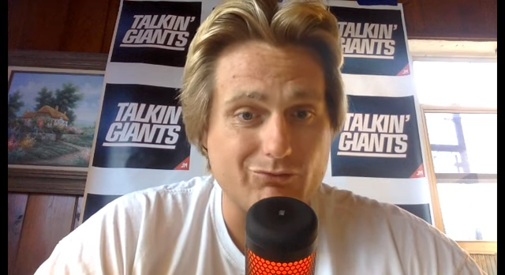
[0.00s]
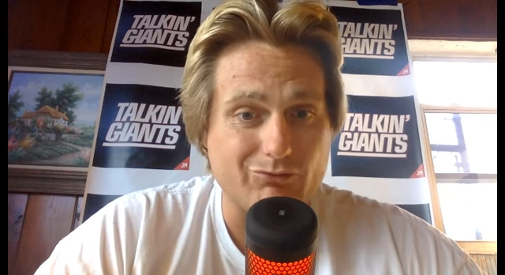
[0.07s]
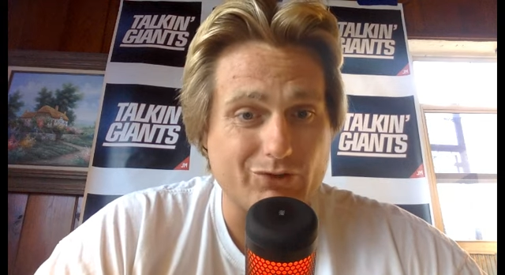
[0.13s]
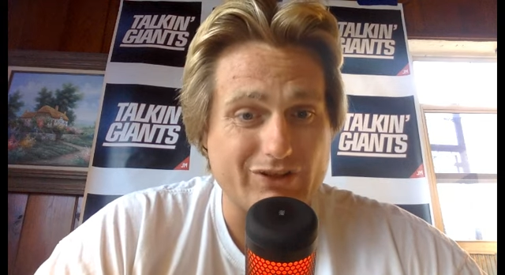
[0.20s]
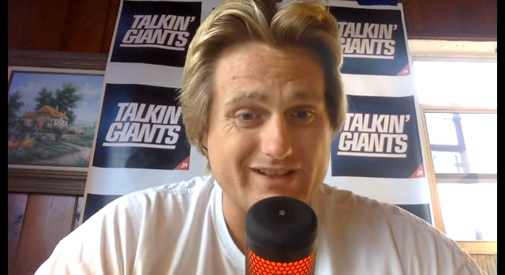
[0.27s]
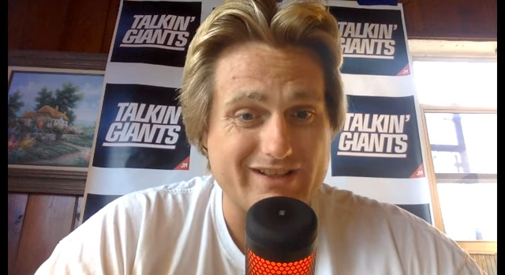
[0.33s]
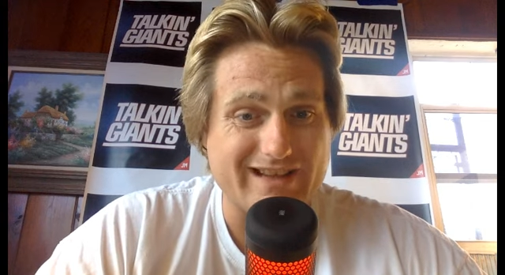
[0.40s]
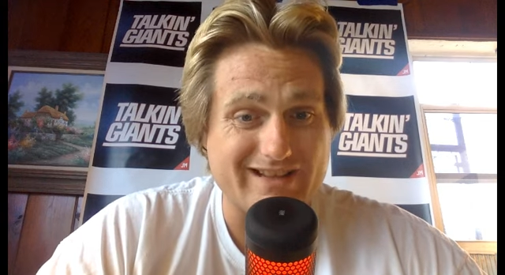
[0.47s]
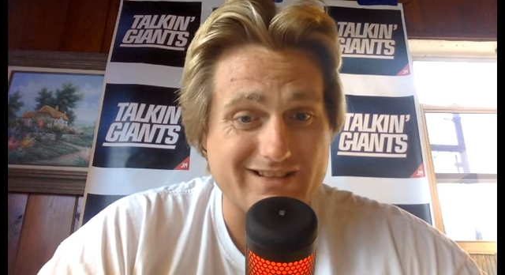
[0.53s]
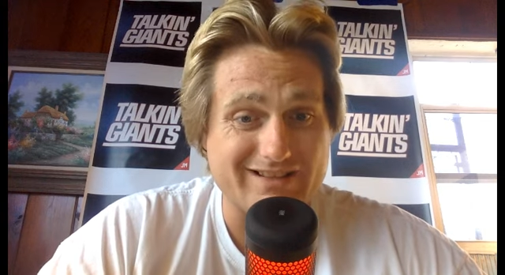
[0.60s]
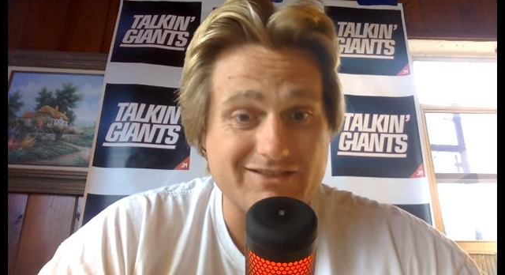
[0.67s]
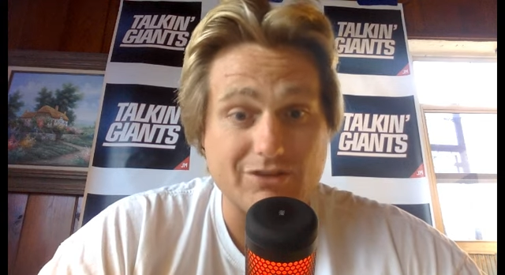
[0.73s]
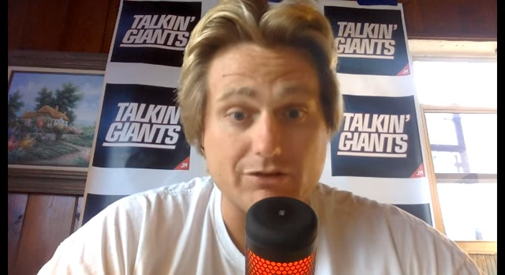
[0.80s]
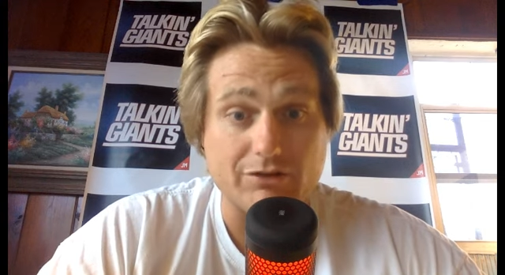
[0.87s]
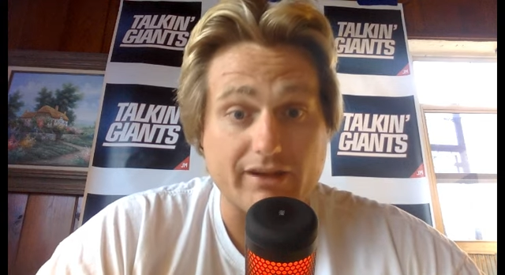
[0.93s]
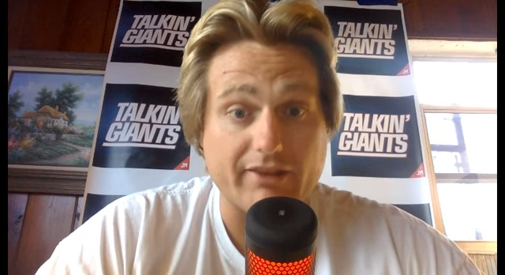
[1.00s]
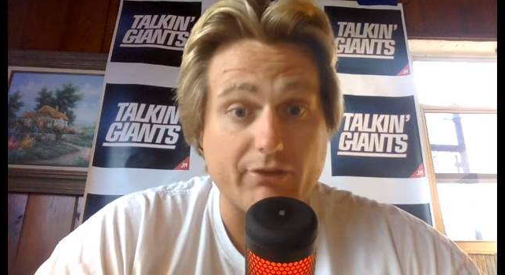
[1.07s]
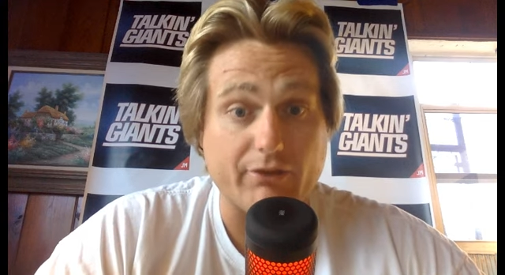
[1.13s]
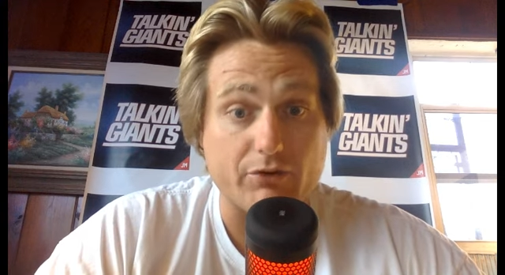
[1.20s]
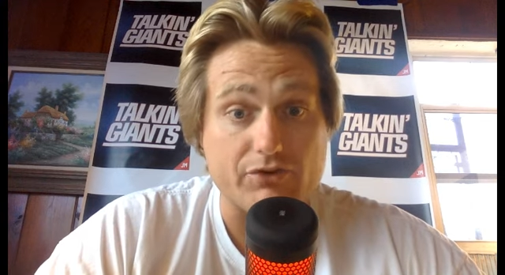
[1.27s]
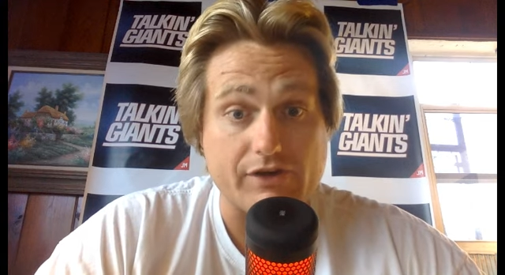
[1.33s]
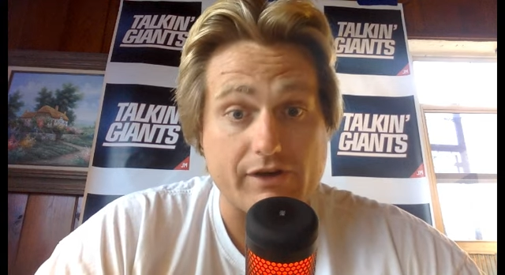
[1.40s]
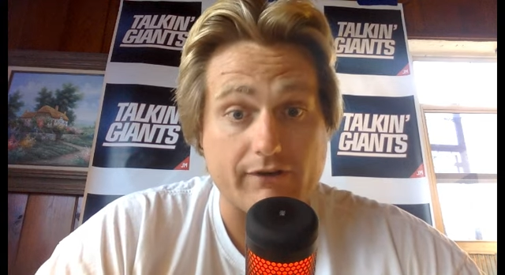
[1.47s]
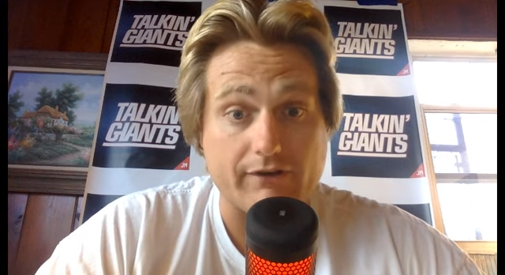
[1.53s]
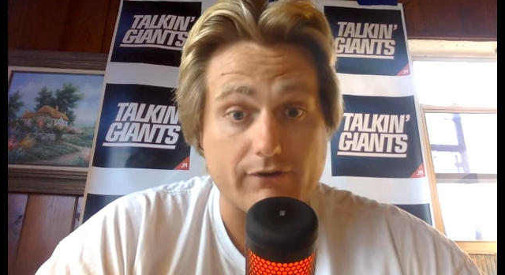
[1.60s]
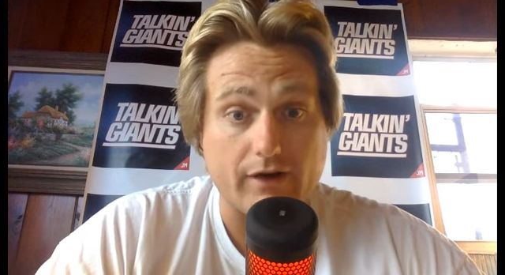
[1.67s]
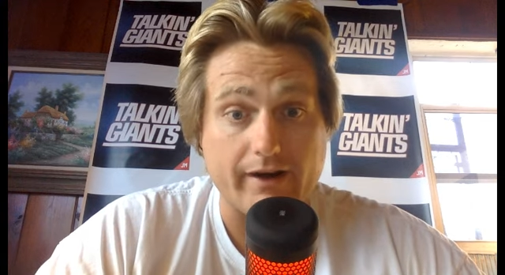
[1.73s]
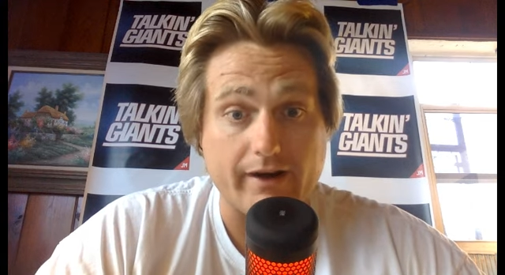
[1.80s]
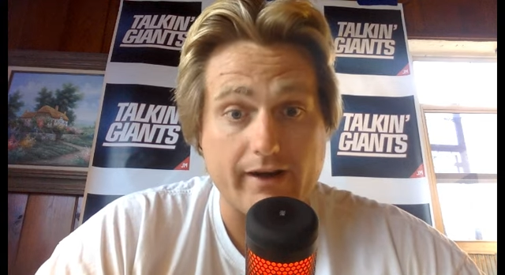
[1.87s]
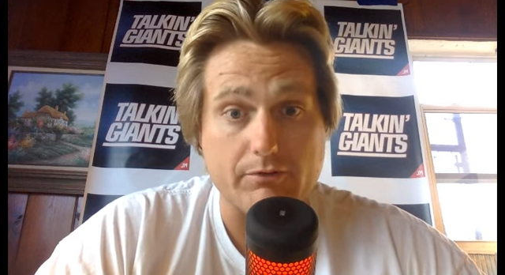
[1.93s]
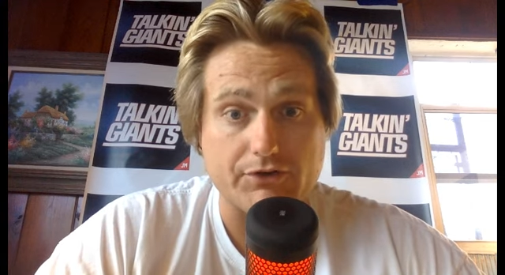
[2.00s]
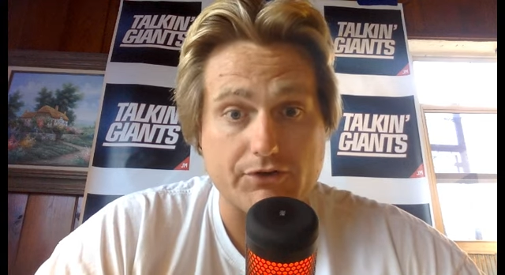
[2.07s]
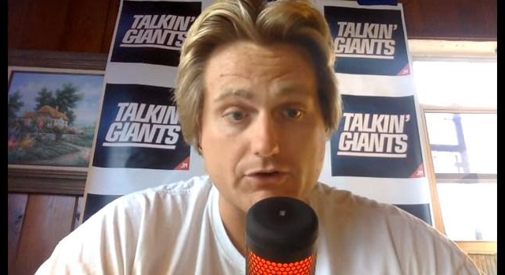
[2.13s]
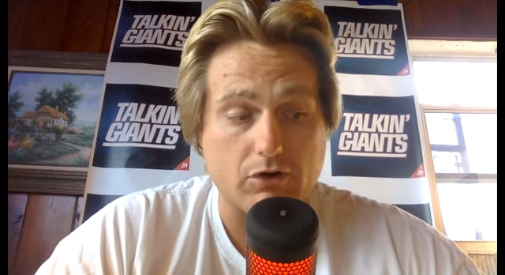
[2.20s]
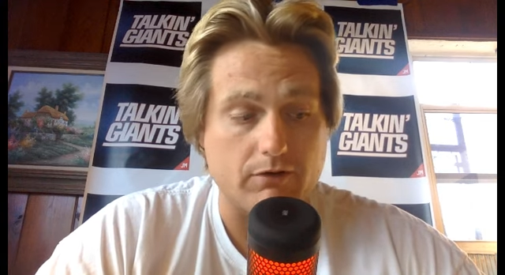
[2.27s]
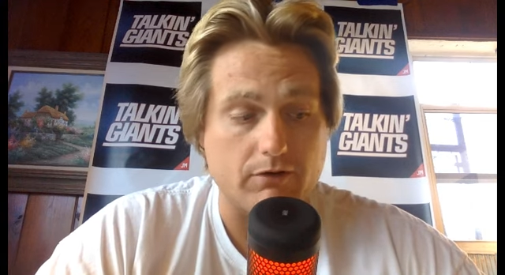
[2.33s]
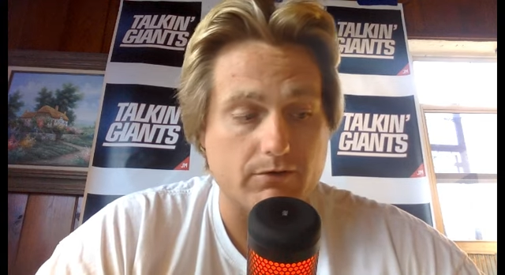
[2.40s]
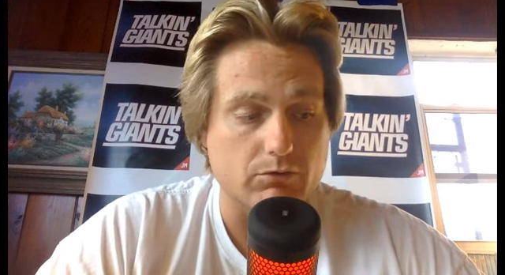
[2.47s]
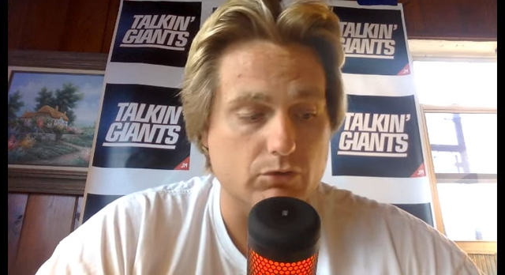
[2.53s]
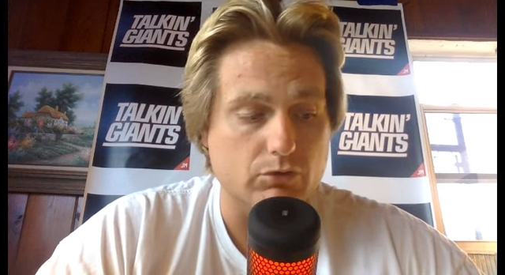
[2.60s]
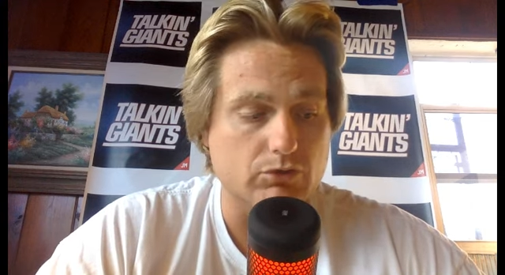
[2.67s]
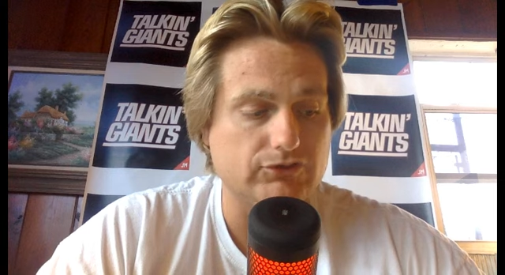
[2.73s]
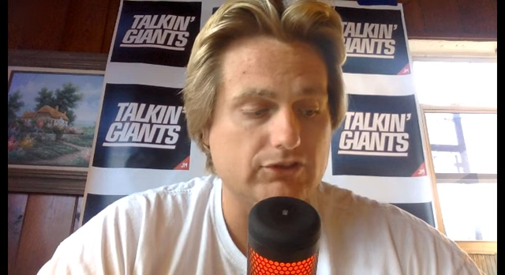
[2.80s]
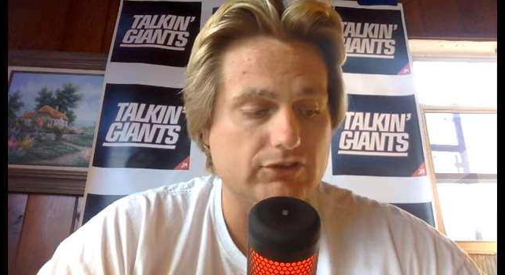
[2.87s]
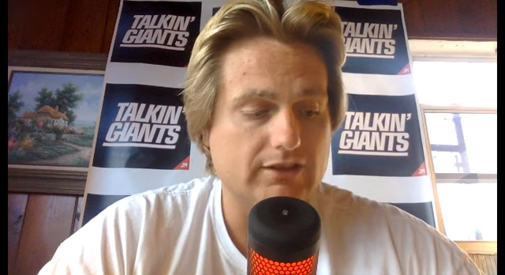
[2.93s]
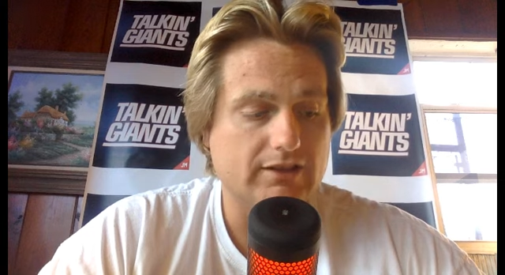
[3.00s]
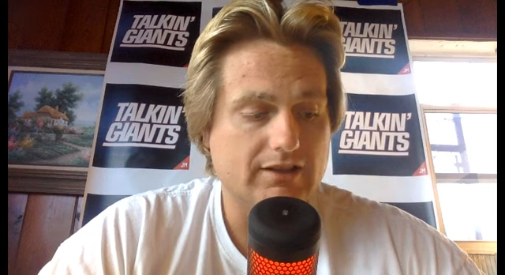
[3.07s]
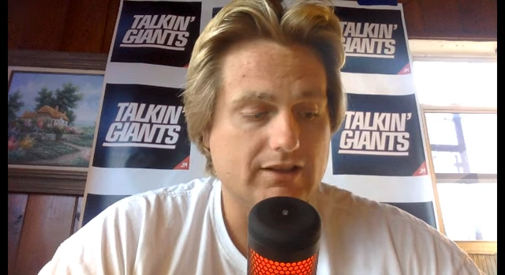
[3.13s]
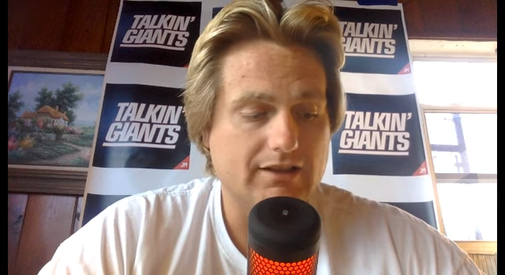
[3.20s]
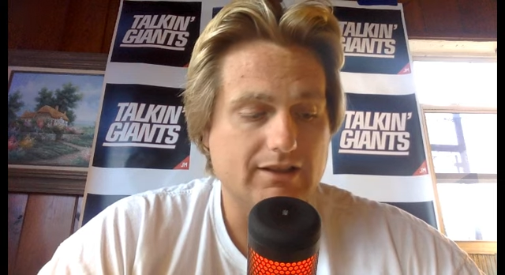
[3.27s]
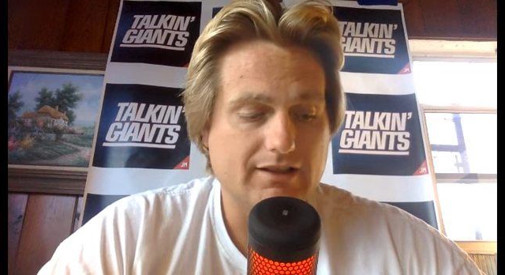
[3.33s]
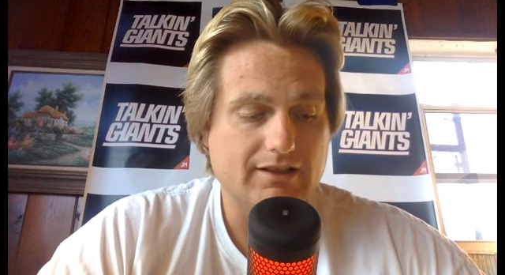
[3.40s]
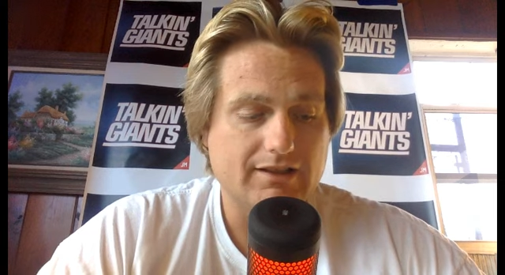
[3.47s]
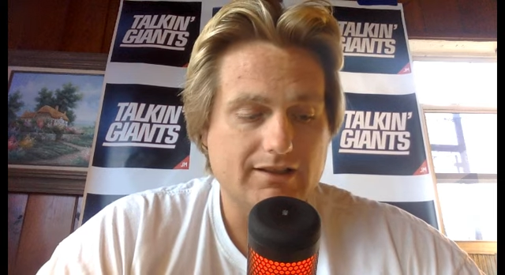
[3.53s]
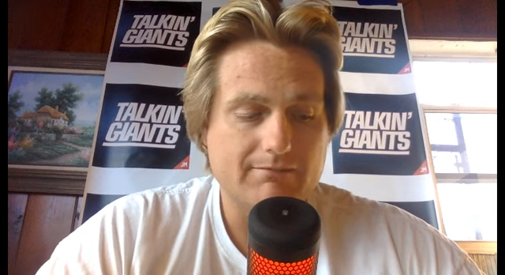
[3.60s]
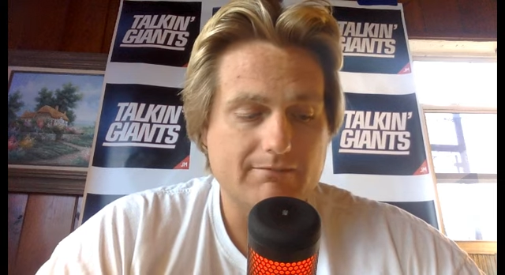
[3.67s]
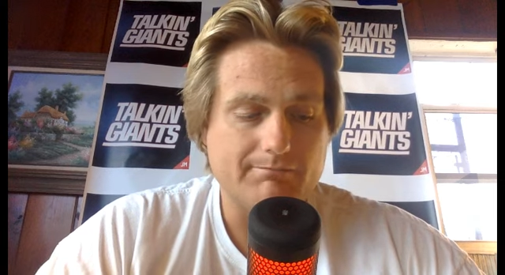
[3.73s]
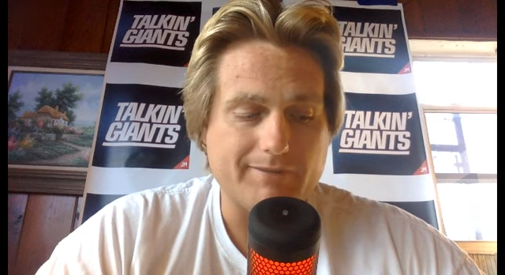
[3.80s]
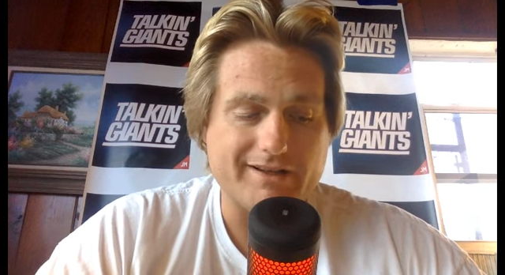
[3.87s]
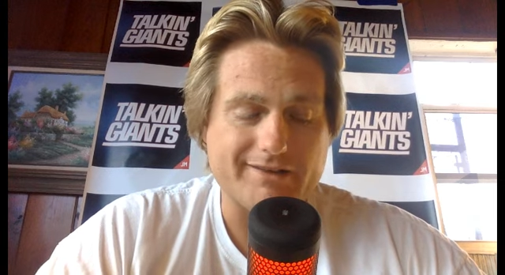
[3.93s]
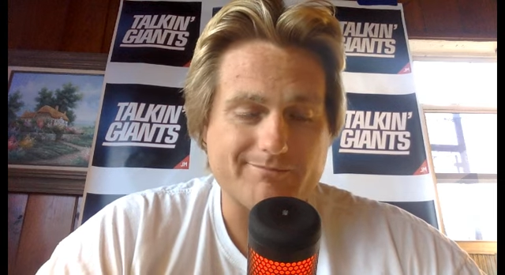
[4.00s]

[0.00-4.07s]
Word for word: really get in till like Thursday or Friday with the COVID rules. But